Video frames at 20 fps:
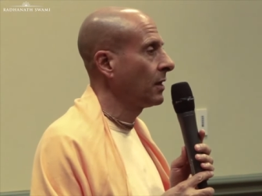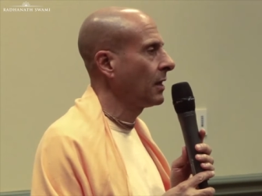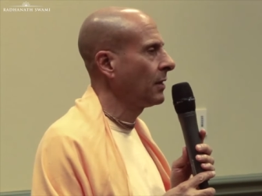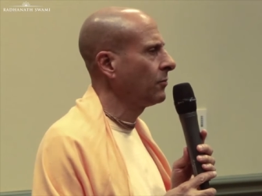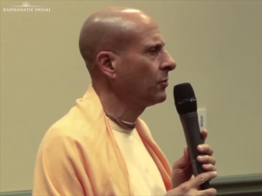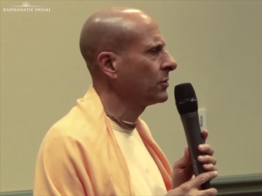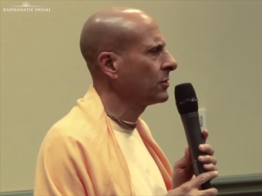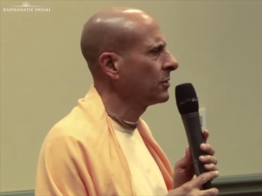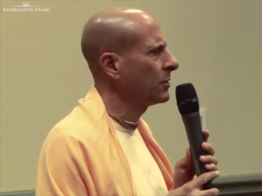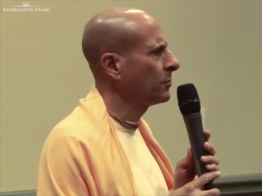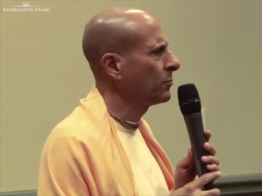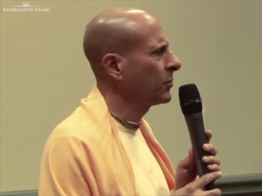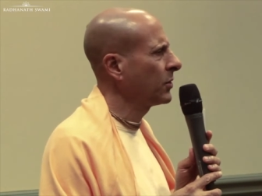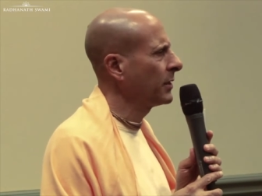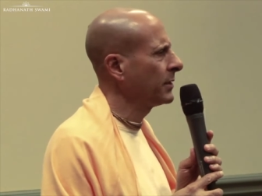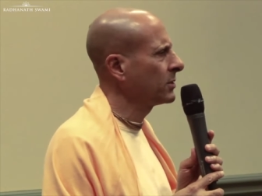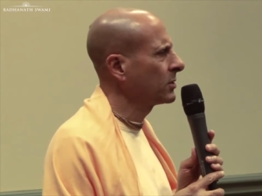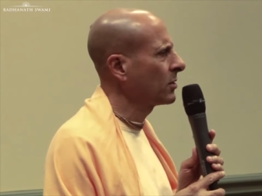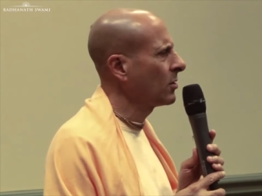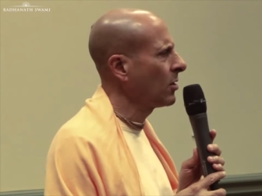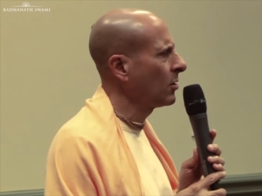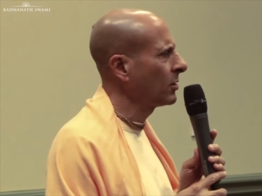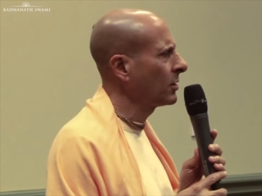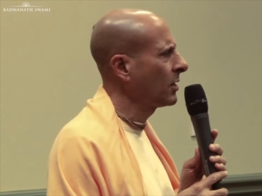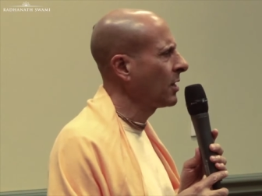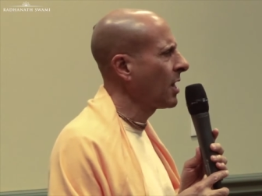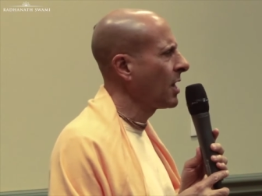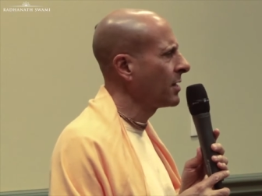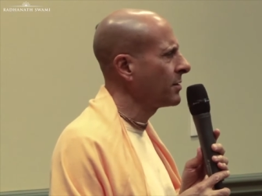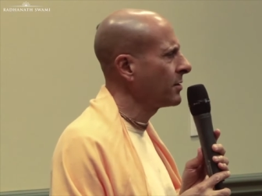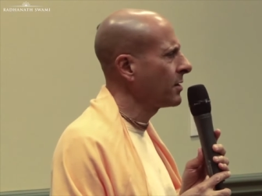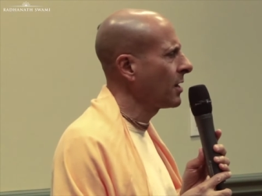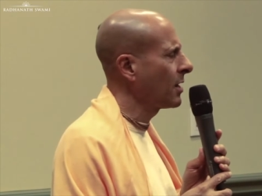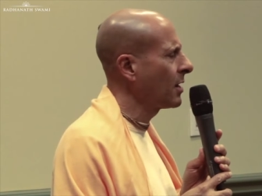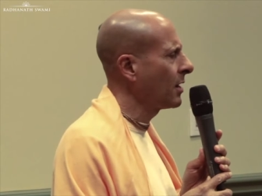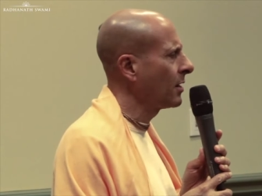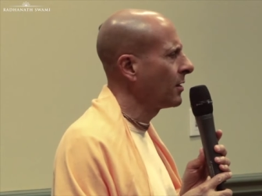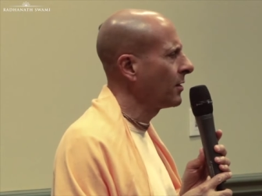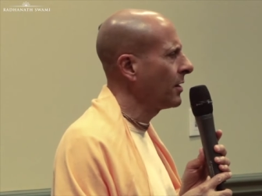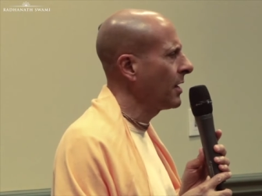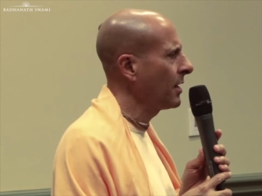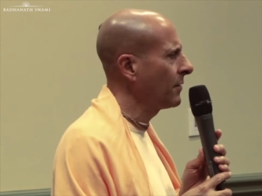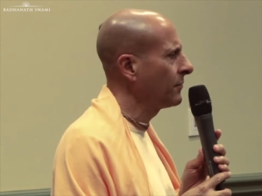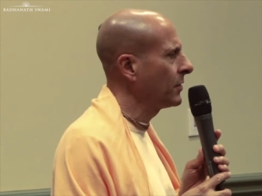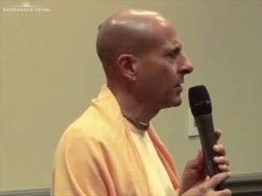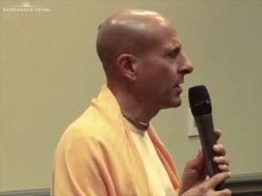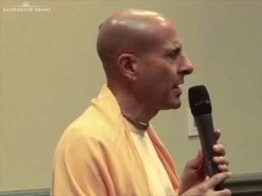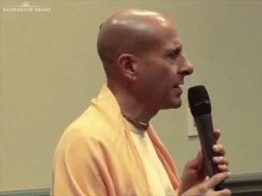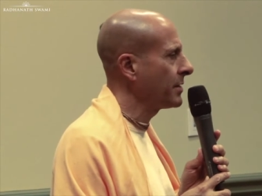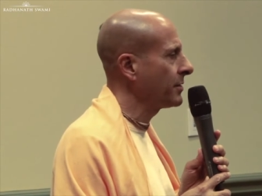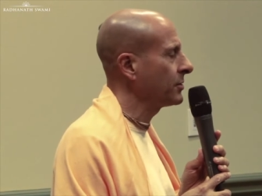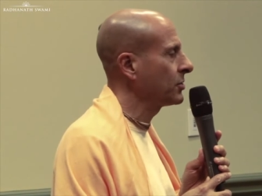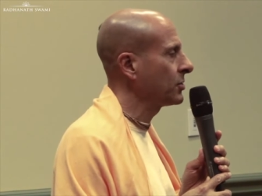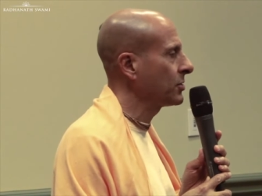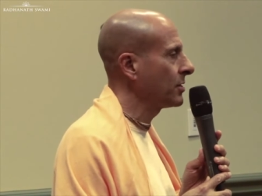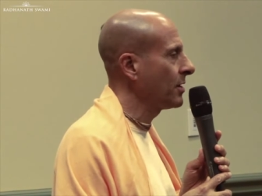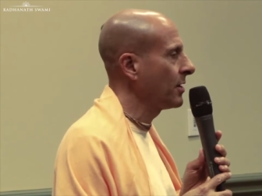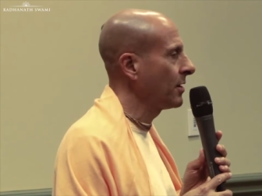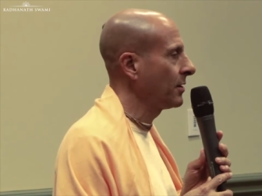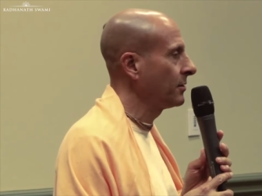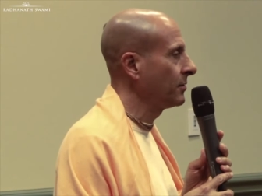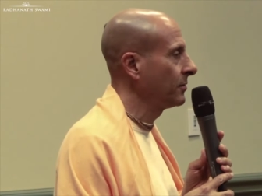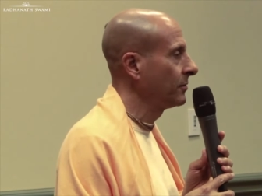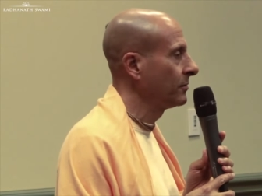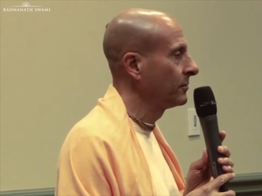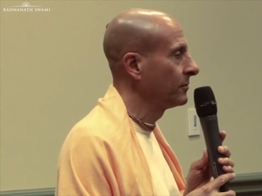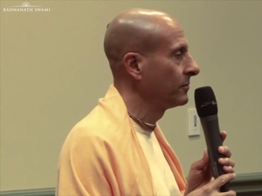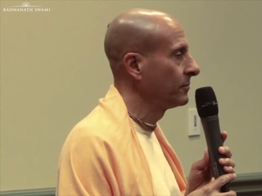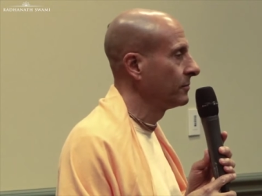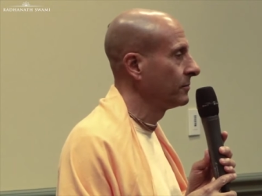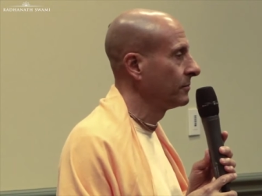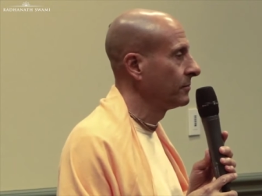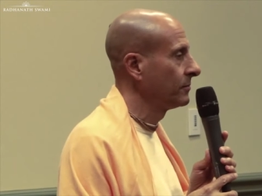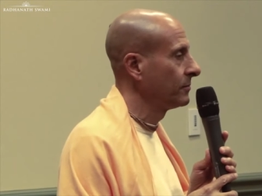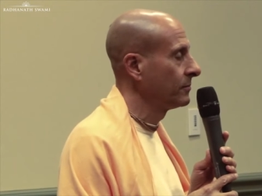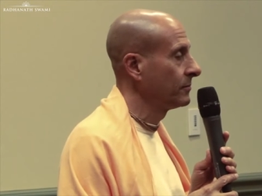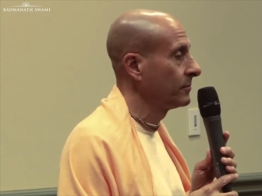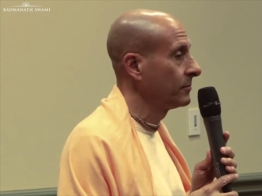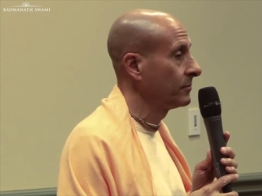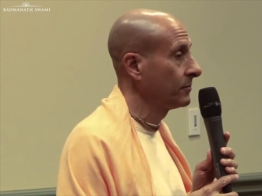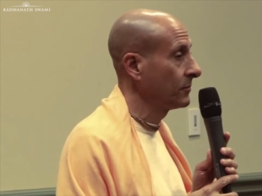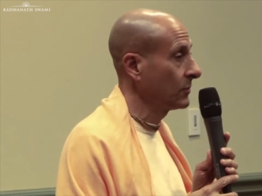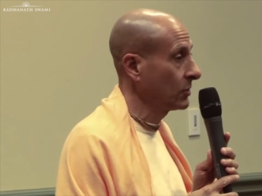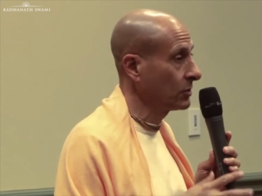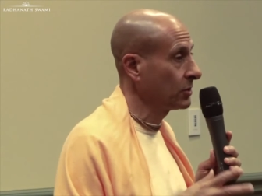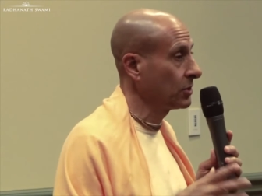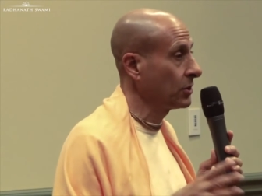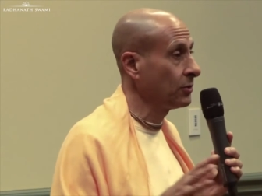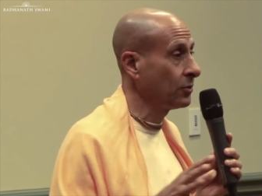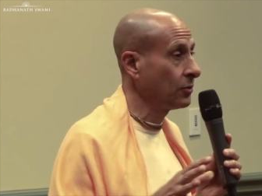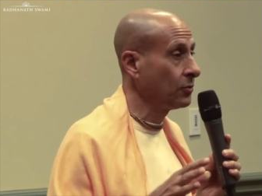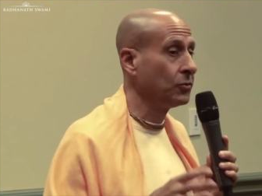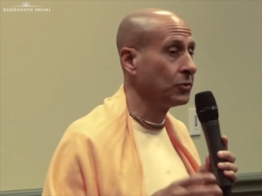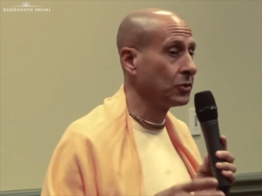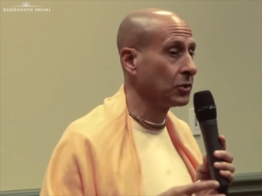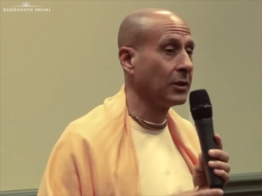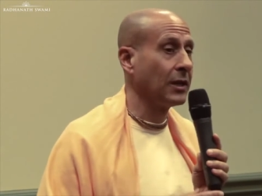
I was in a place called Kandahar, Afghanistan, which is in the news